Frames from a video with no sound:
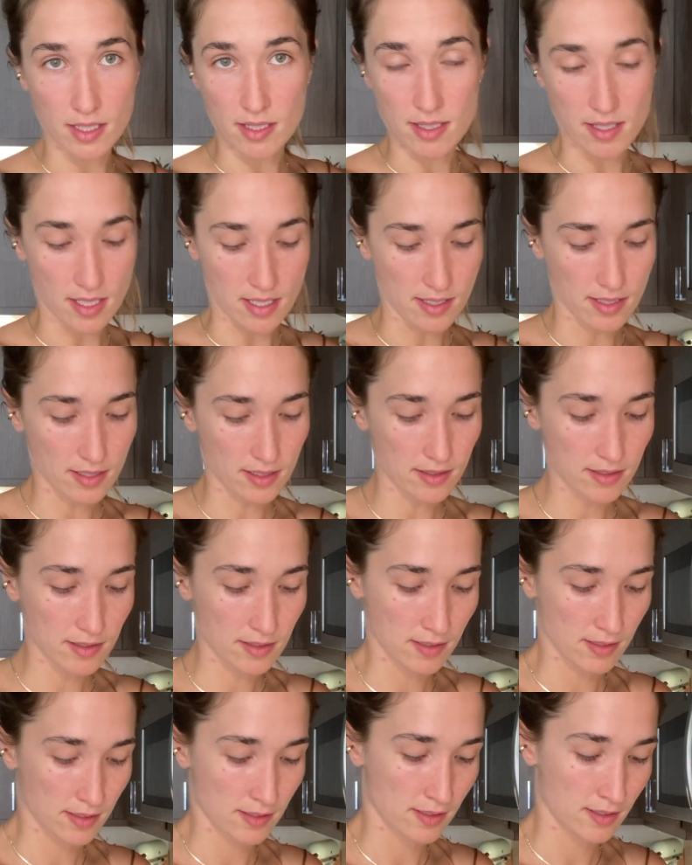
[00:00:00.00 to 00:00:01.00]
season,
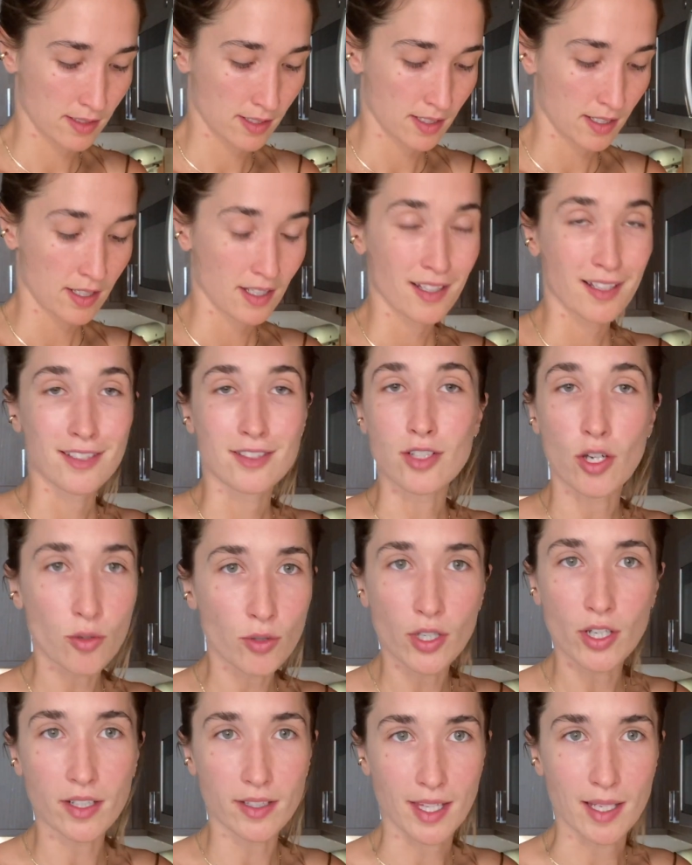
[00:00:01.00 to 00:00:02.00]
don't
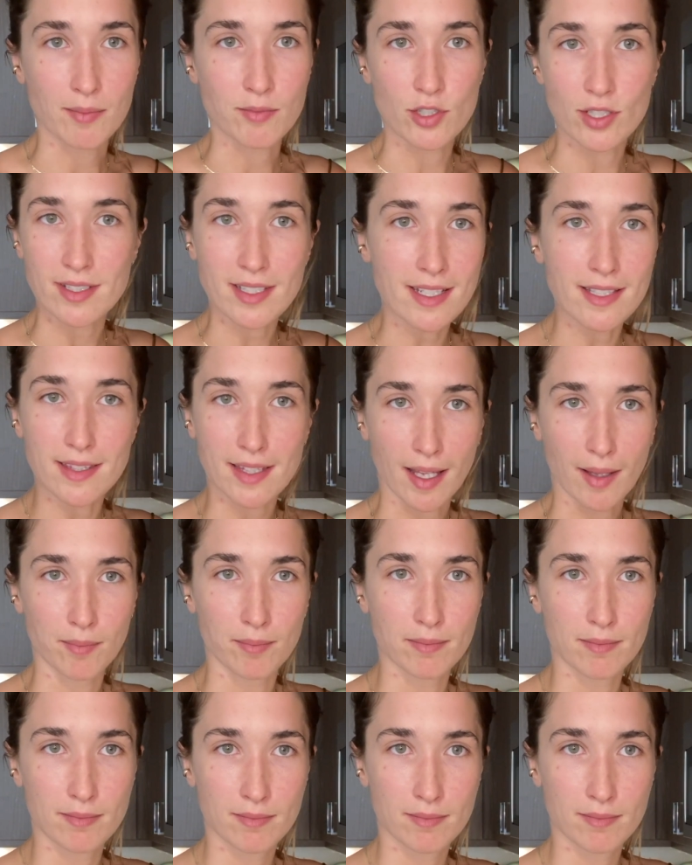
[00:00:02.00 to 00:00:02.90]
cook them, just eat them.